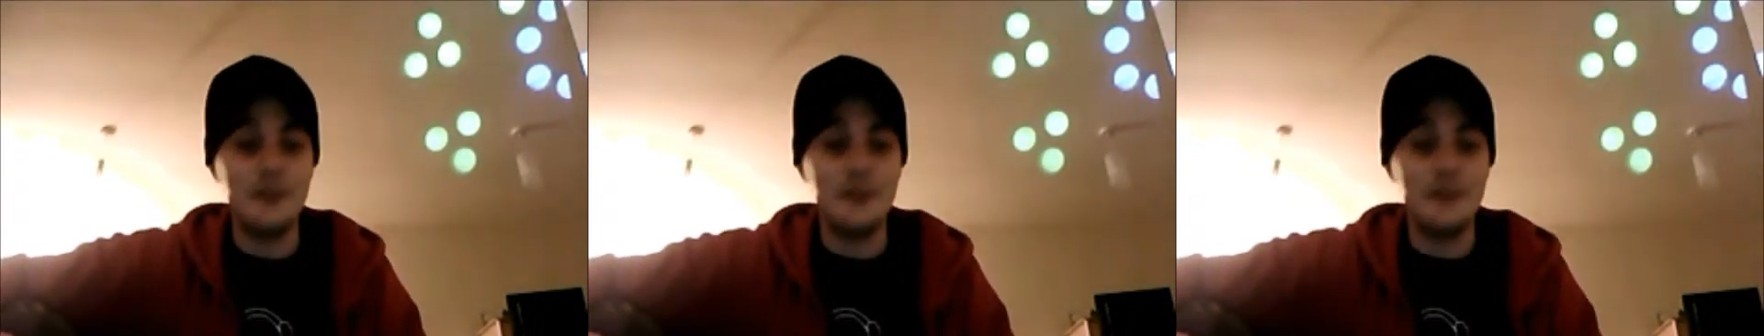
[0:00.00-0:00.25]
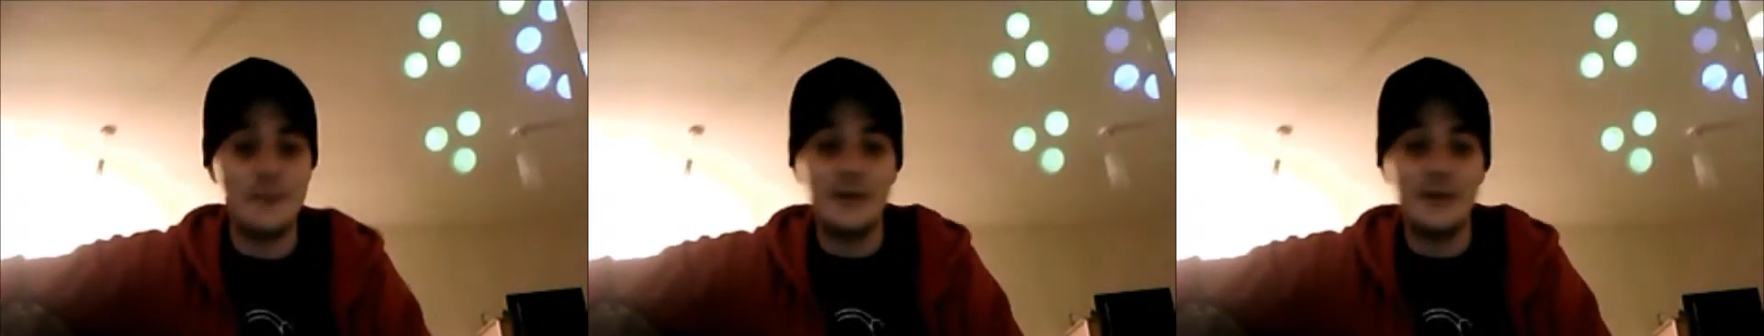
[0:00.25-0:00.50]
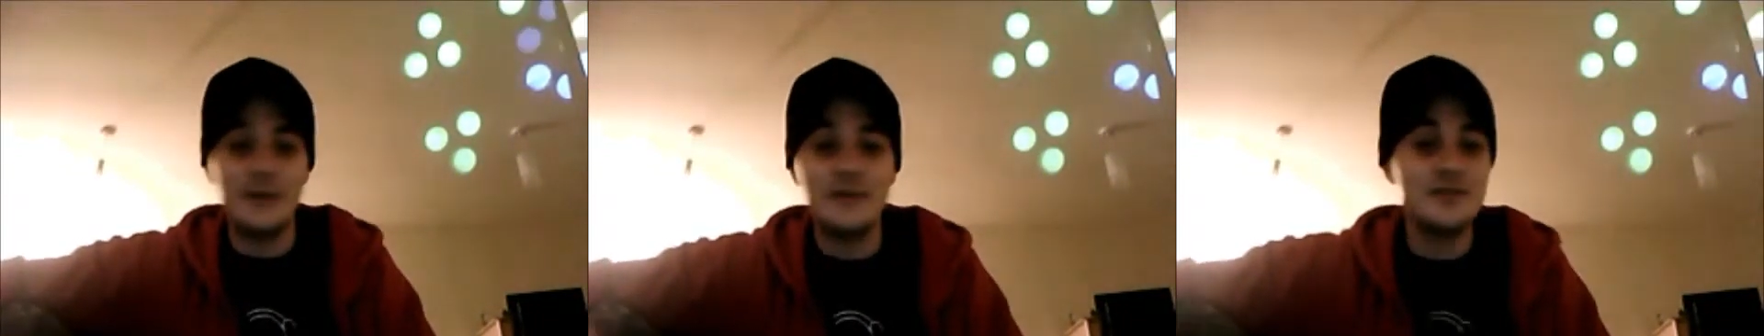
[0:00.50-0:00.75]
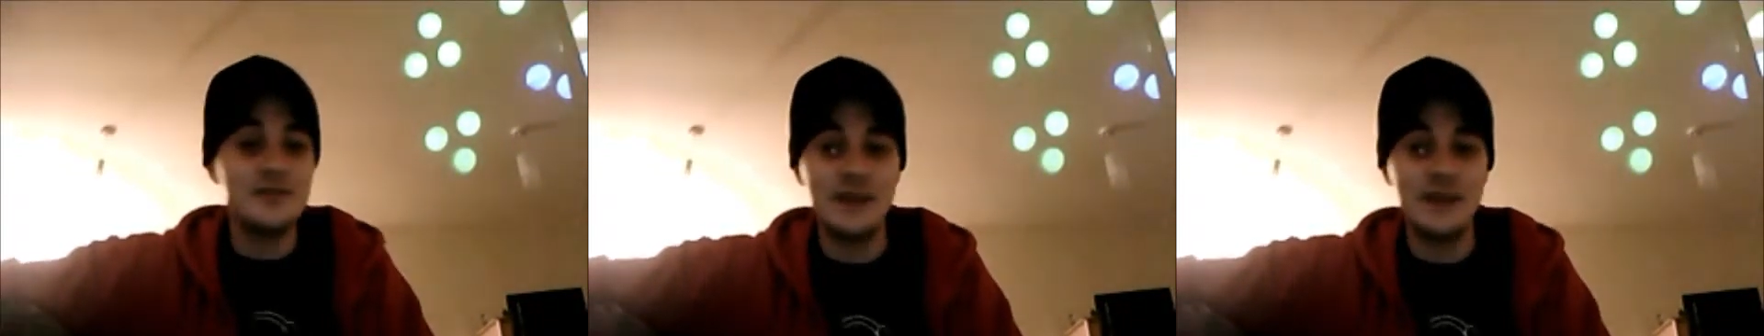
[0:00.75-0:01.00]
Remember,
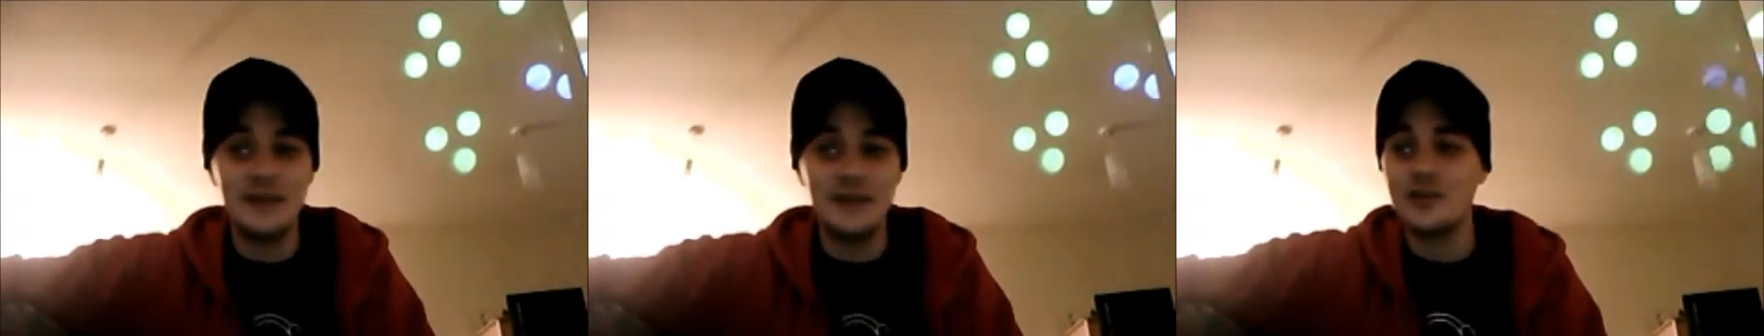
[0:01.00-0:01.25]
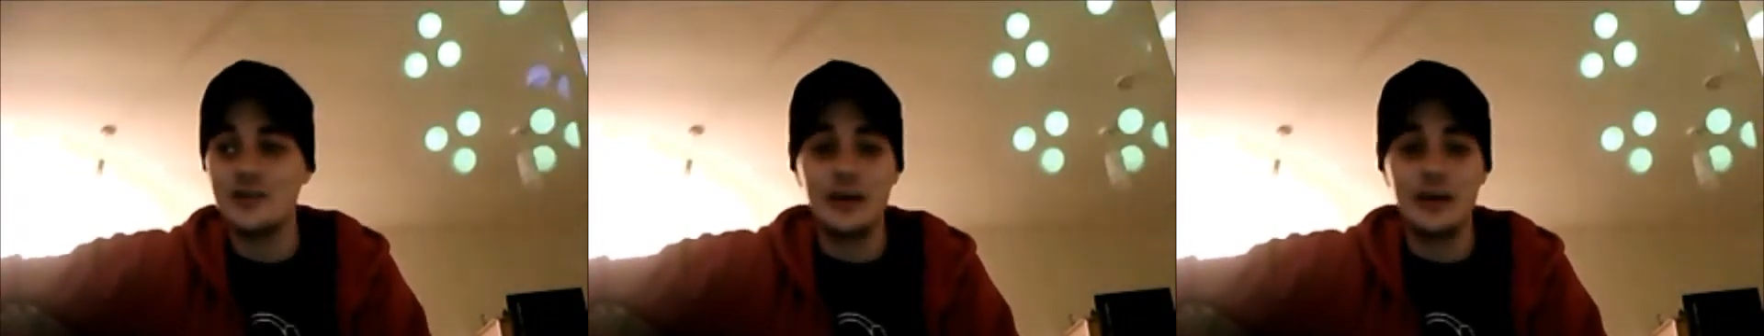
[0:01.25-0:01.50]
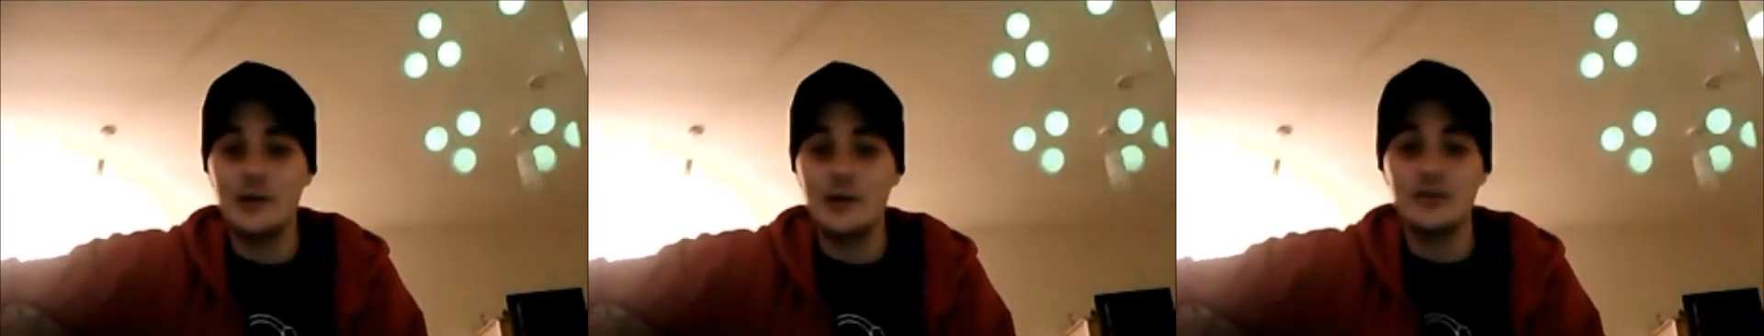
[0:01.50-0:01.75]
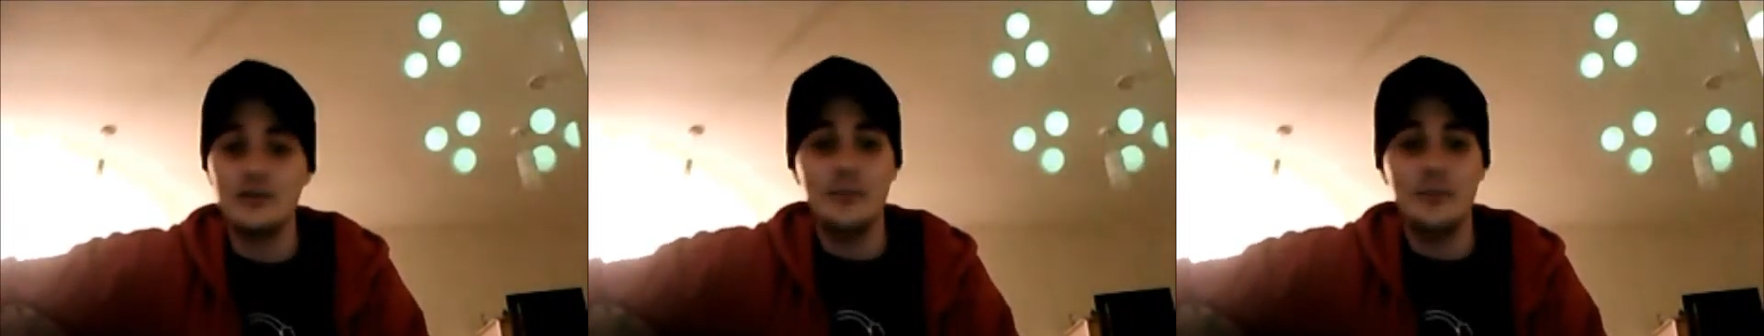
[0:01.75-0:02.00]
this event is going to
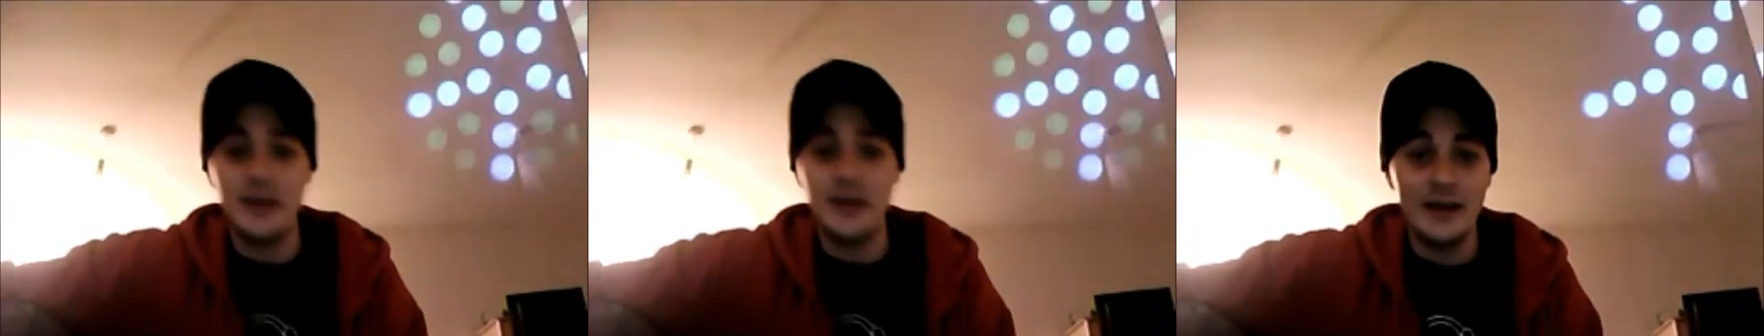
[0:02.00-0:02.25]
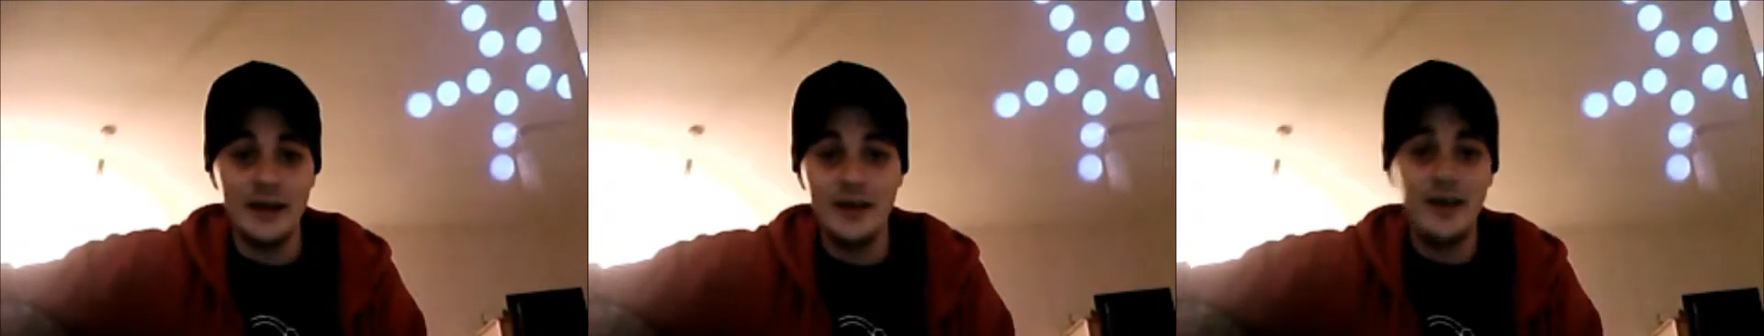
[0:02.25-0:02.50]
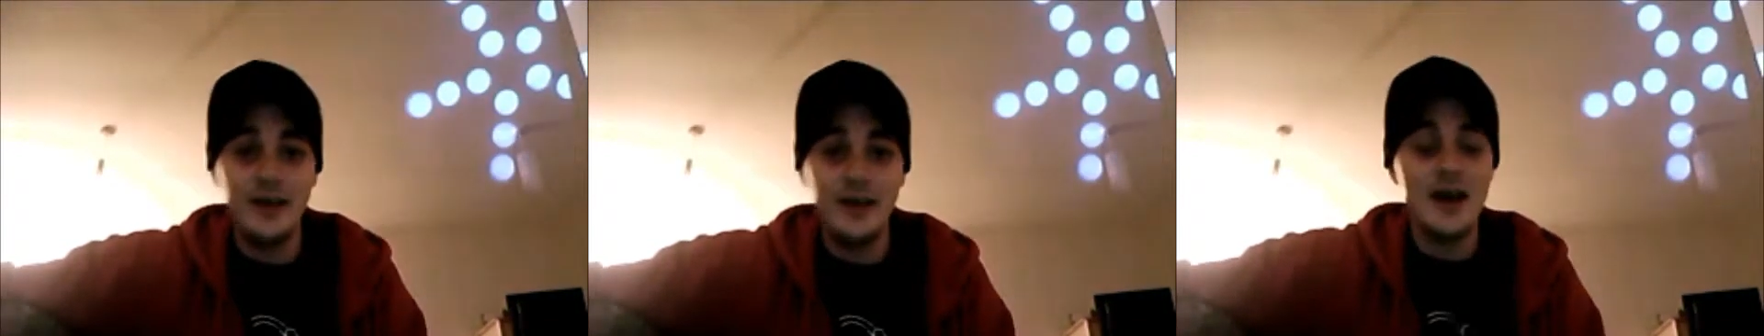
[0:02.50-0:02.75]
go on till midnight,